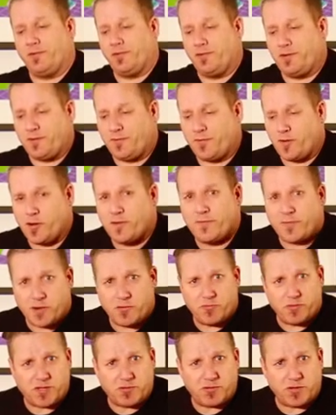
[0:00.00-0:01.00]
very, very
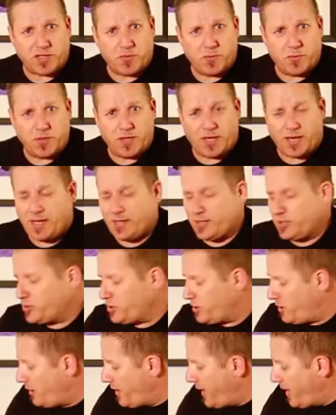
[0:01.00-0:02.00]
restricted with your luggage
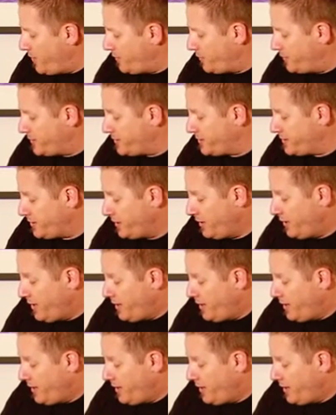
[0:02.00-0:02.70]
allowance,